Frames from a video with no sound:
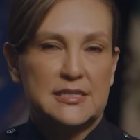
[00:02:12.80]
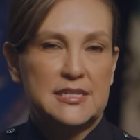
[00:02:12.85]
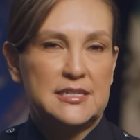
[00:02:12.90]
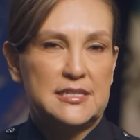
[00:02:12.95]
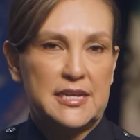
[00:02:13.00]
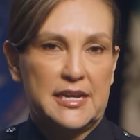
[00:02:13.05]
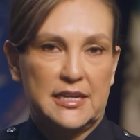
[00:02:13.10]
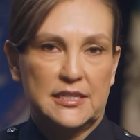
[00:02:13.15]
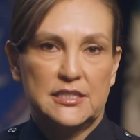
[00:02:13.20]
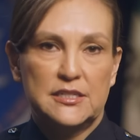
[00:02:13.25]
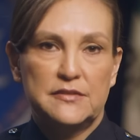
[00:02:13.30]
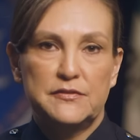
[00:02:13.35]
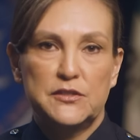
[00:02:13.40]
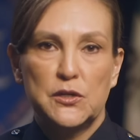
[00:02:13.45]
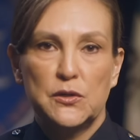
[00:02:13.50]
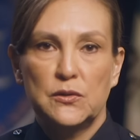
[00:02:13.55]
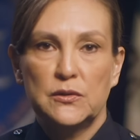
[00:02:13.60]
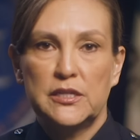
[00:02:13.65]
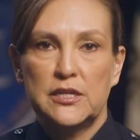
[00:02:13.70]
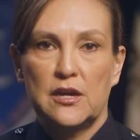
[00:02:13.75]
detective
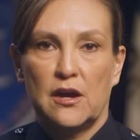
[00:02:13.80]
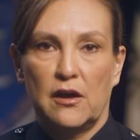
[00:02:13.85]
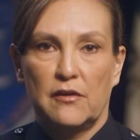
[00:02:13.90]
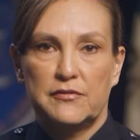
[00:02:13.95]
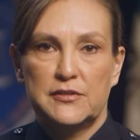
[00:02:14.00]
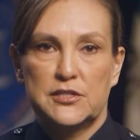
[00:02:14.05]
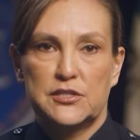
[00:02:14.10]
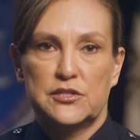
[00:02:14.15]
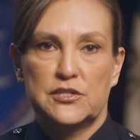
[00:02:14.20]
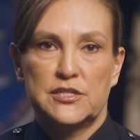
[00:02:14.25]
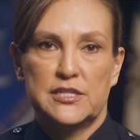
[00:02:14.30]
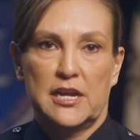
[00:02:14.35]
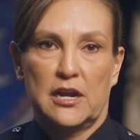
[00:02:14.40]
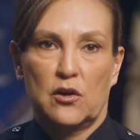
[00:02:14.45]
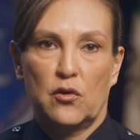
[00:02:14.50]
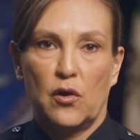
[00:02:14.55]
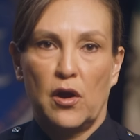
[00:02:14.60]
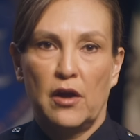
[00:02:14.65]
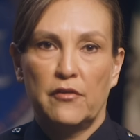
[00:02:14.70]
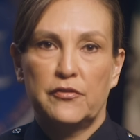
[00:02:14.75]
told the officers that
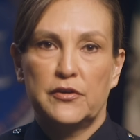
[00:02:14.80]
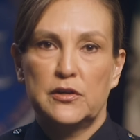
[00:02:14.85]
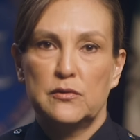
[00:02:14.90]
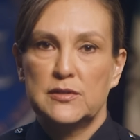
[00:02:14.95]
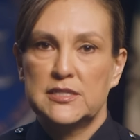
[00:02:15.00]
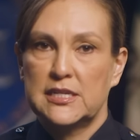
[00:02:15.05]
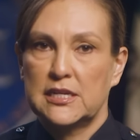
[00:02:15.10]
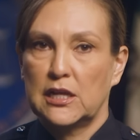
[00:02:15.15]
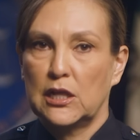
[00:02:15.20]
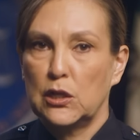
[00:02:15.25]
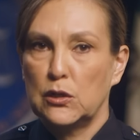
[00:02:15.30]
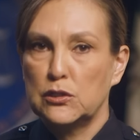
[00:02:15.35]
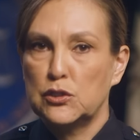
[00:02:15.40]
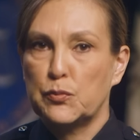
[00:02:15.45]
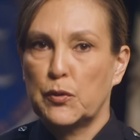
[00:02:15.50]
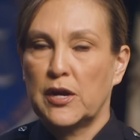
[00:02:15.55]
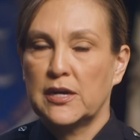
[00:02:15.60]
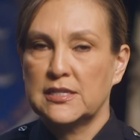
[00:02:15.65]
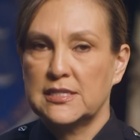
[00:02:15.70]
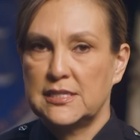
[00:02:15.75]
Crawford was in close
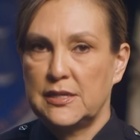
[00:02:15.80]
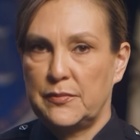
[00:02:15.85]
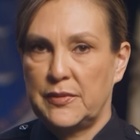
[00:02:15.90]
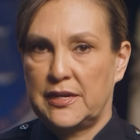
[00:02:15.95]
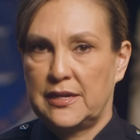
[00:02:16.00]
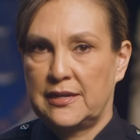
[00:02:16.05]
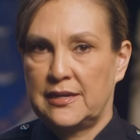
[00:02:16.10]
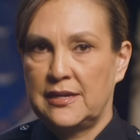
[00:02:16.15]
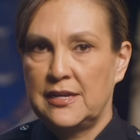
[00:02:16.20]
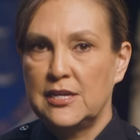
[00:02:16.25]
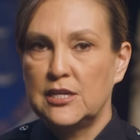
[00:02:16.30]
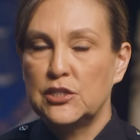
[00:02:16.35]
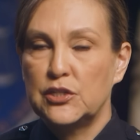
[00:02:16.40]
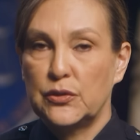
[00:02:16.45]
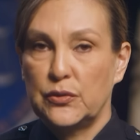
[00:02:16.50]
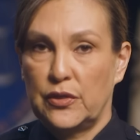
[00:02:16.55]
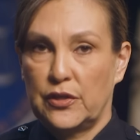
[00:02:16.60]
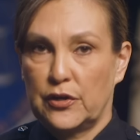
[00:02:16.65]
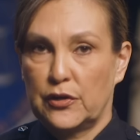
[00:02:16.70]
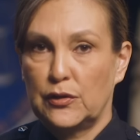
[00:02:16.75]
proximity
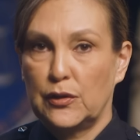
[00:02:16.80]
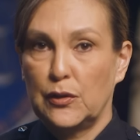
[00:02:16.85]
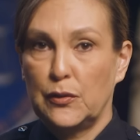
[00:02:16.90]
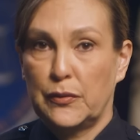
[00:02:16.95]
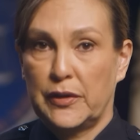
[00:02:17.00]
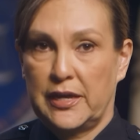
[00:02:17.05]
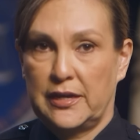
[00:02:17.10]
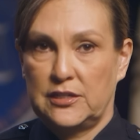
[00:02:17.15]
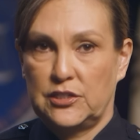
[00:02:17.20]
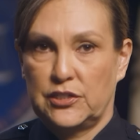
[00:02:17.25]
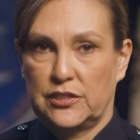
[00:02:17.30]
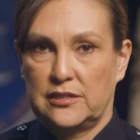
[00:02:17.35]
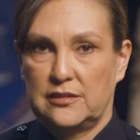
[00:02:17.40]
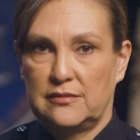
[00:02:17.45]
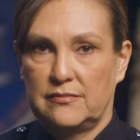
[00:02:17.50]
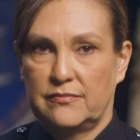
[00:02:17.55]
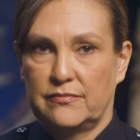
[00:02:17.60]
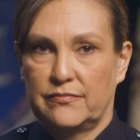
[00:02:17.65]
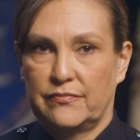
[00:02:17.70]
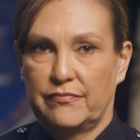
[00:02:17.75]
to their
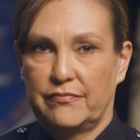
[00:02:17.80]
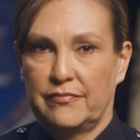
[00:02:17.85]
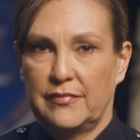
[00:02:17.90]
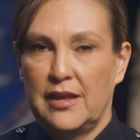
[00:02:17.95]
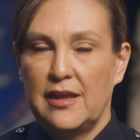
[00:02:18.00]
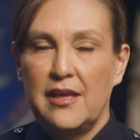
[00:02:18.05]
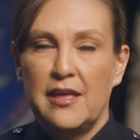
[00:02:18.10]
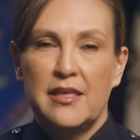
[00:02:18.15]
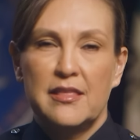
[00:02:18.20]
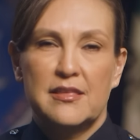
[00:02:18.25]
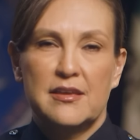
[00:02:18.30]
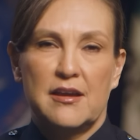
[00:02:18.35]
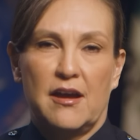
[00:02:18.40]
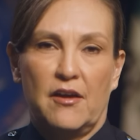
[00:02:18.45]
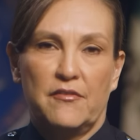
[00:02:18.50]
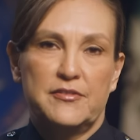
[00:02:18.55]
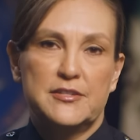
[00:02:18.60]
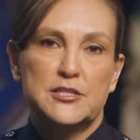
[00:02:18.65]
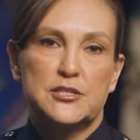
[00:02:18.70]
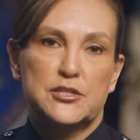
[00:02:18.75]
location. The
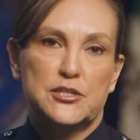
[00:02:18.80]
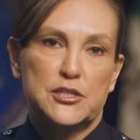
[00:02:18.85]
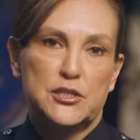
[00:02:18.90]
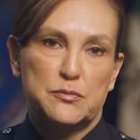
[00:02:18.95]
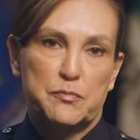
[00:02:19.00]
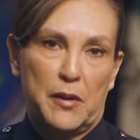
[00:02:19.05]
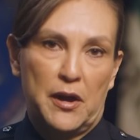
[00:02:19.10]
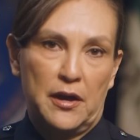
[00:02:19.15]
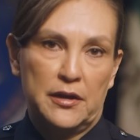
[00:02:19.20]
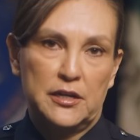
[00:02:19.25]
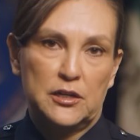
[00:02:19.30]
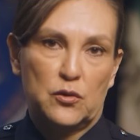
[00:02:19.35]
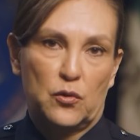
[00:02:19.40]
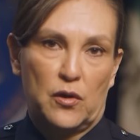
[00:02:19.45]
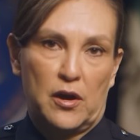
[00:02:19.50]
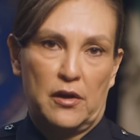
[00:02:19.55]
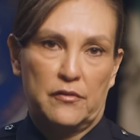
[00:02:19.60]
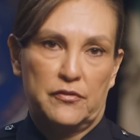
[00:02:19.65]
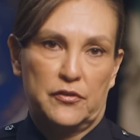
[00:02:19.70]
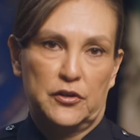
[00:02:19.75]
officers spotted
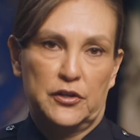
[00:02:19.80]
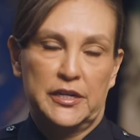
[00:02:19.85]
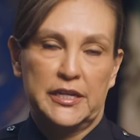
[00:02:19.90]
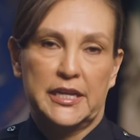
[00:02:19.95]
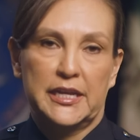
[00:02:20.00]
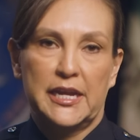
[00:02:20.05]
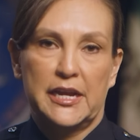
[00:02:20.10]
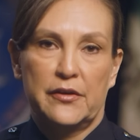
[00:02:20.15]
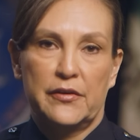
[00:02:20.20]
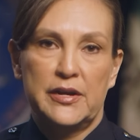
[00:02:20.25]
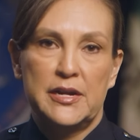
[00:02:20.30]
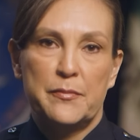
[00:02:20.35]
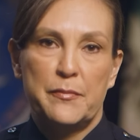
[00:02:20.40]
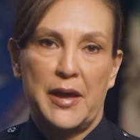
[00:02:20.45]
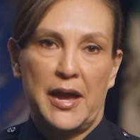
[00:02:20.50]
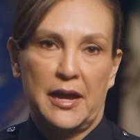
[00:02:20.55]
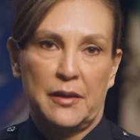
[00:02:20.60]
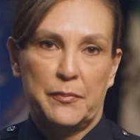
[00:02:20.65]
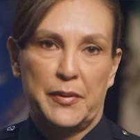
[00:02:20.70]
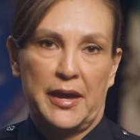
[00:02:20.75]
Crawford carrying a
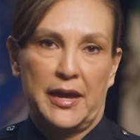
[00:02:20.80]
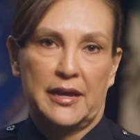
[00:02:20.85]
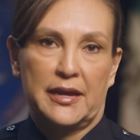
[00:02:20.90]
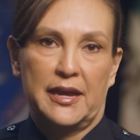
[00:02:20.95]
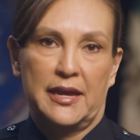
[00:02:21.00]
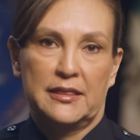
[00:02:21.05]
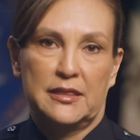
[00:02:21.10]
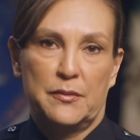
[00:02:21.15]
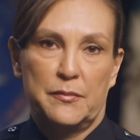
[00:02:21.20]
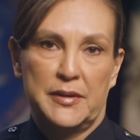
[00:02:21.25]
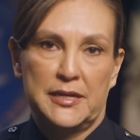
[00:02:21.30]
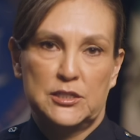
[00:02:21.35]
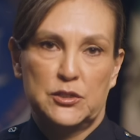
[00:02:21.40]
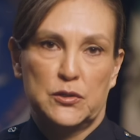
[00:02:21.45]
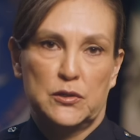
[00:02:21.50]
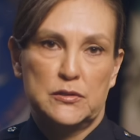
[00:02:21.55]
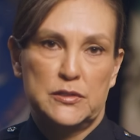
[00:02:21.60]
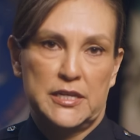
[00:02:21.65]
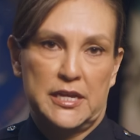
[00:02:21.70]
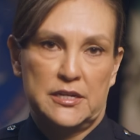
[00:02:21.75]
backpack at the
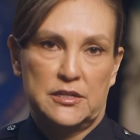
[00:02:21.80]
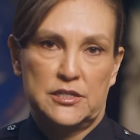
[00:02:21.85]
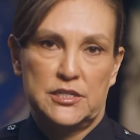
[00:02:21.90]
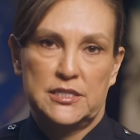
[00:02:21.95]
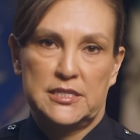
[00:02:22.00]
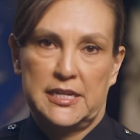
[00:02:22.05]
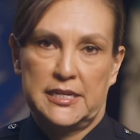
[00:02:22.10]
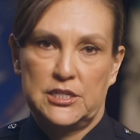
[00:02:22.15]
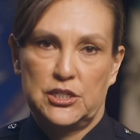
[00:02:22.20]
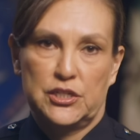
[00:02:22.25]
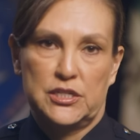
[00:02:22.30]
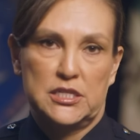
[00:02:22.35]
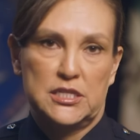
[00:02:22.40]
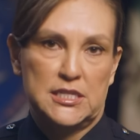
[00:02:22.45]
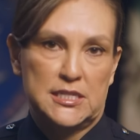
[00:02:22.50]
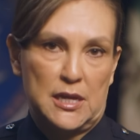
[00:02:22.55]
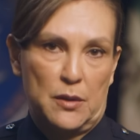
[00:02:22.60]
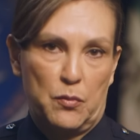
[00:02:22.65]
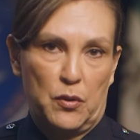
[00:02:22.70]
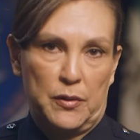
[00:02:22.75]
Metro Center Station
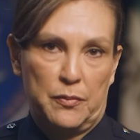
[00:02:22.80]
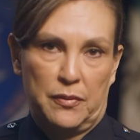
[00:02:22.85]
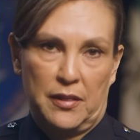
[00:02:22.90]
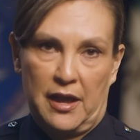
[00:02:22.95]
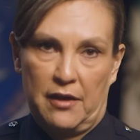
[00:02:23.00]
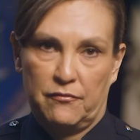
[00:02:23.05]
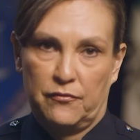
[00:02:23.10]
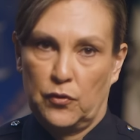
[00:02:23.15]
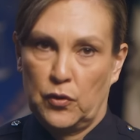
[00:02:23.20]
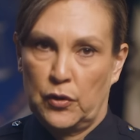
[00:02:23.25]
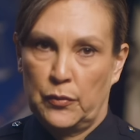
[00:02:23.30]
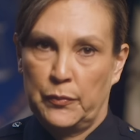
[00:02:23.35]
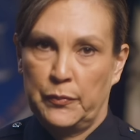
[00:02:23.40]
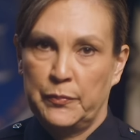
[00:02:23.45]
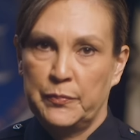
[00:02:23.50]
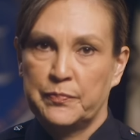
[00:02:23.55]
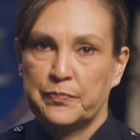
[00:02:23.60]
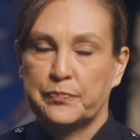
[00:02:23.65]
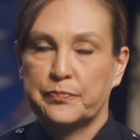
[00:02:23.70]
subway platform,